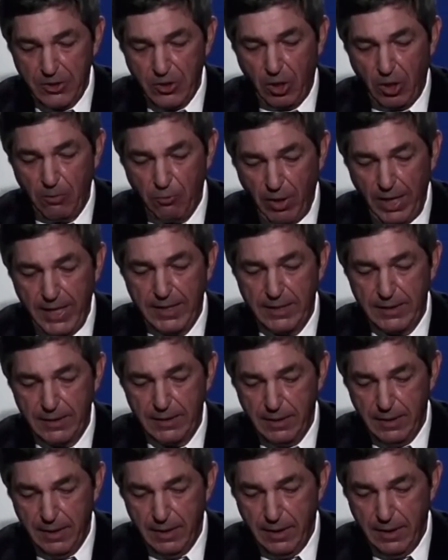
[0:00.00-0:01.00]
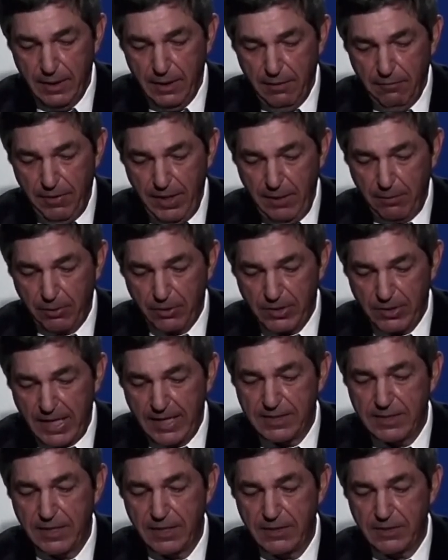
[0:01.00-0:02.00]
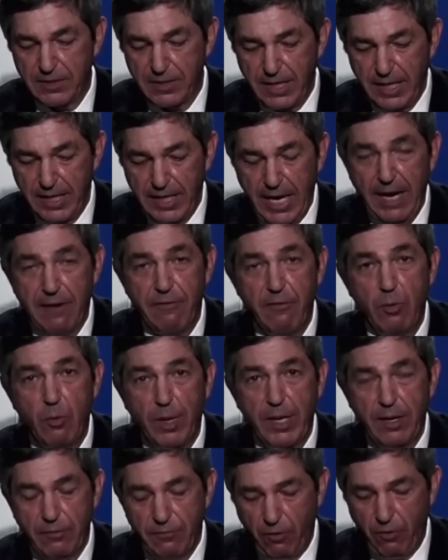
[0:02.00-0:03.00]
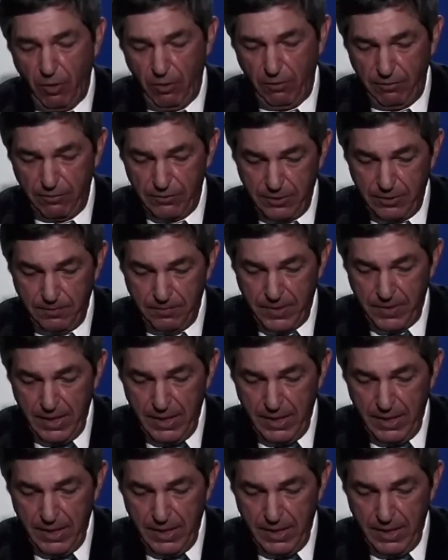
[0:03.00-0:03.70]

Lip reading: Tom Wright, Philippos Letsas, and everyone involved,